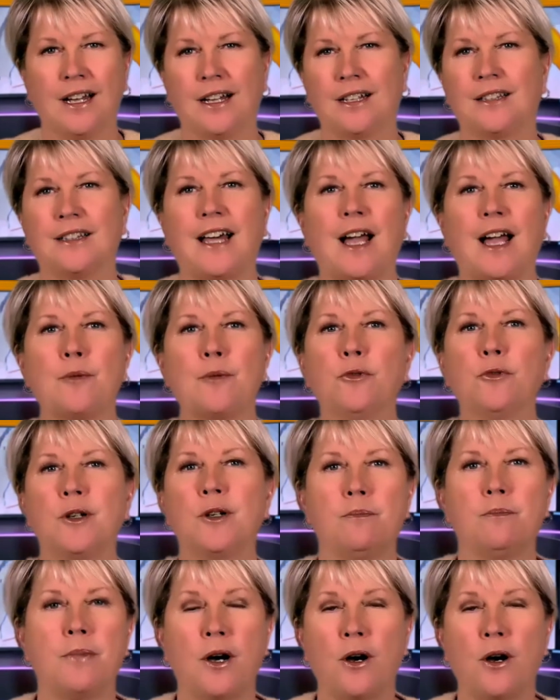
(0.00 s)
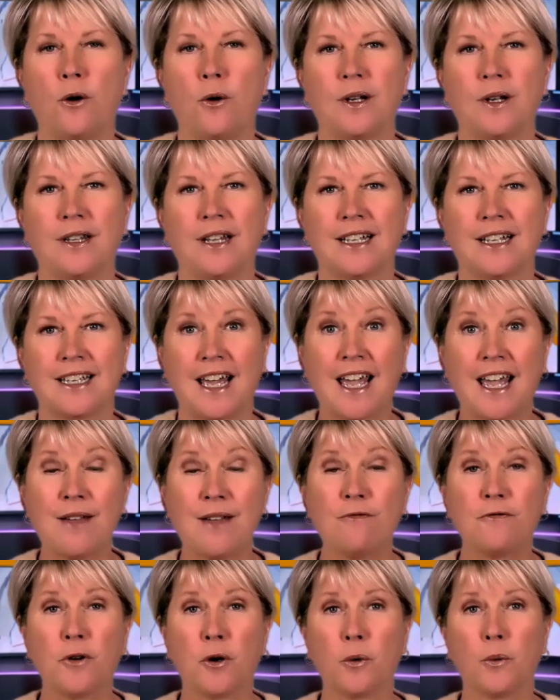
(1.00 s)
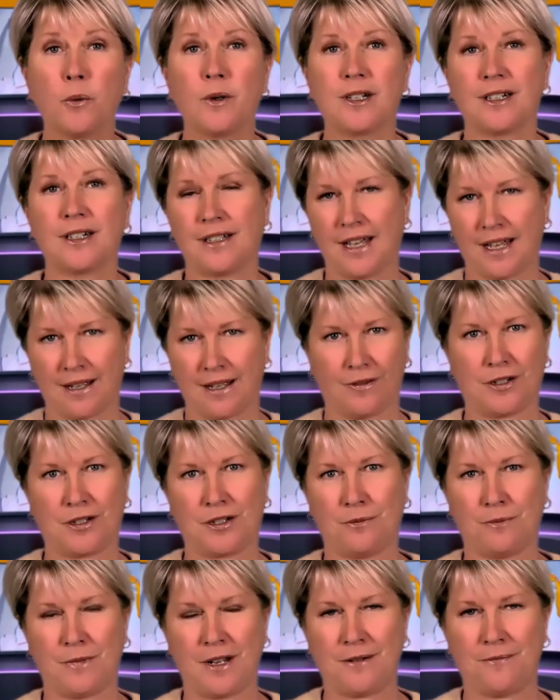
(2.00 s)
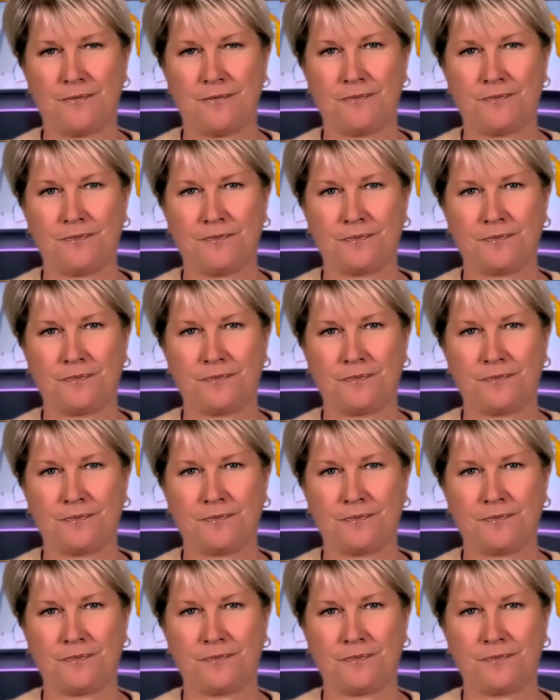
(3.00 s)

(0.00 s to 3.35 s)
elaborate bow and then came forward and gave it to me.